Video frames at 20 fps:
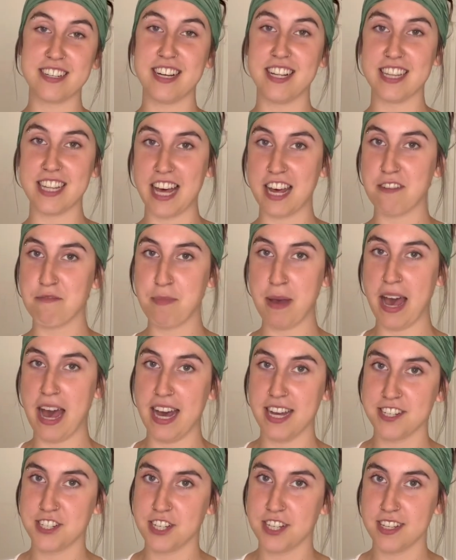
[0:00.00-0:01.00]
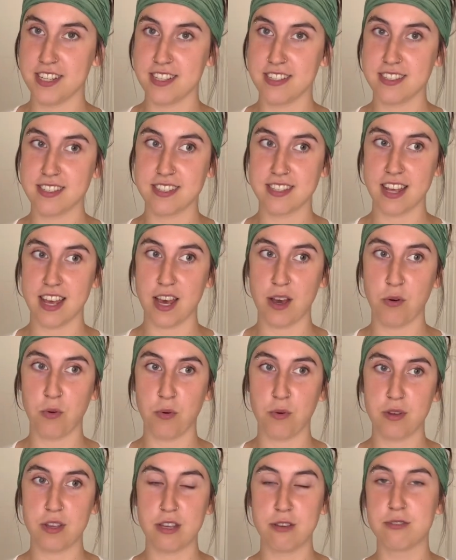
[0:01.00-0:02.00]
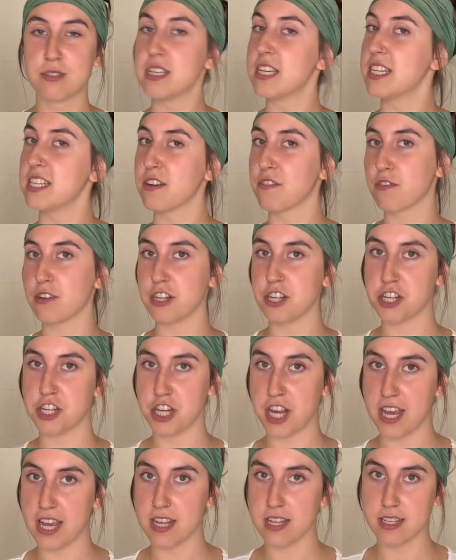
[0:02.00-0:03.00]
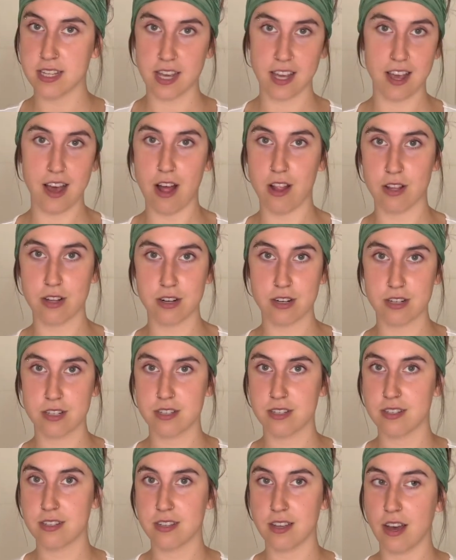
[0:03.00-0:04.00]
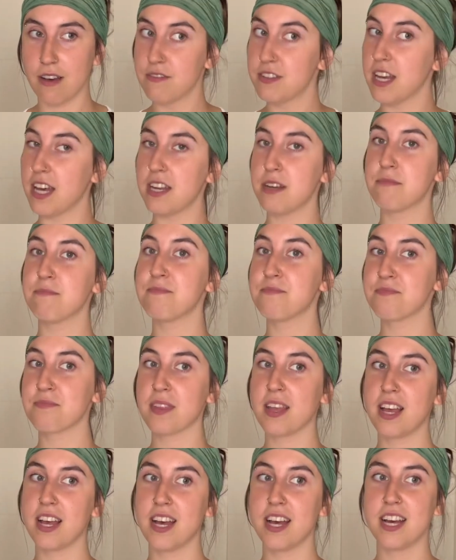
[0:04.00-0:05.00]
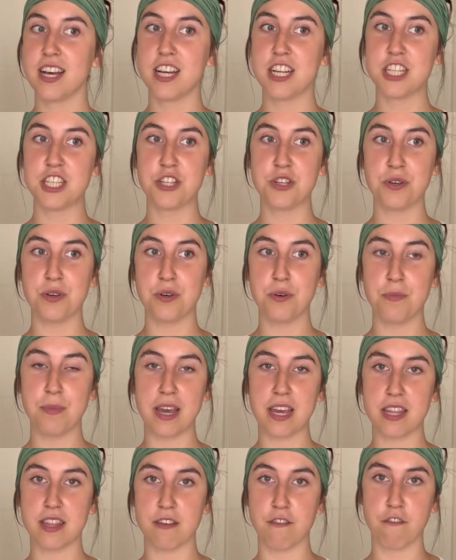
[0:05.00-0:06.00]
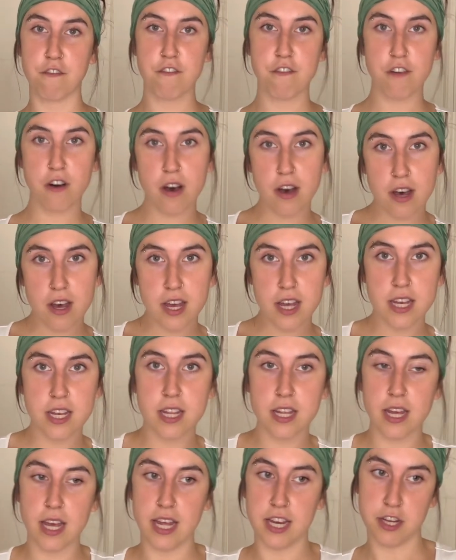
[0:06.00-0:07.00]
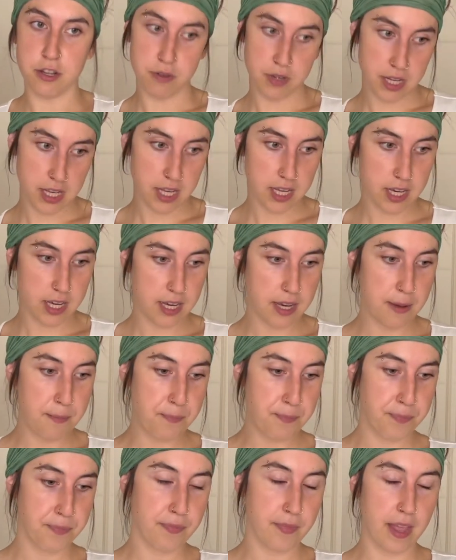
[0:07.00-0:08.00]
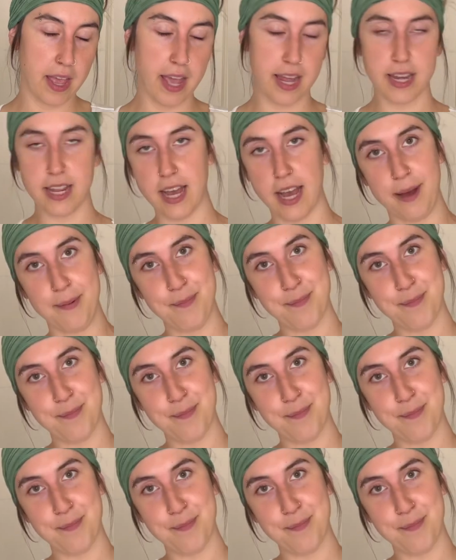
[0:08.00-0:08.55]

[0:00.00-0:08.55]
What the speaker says: a lot of patches using different shades and colors of denim to make them fun and unique. And yeah,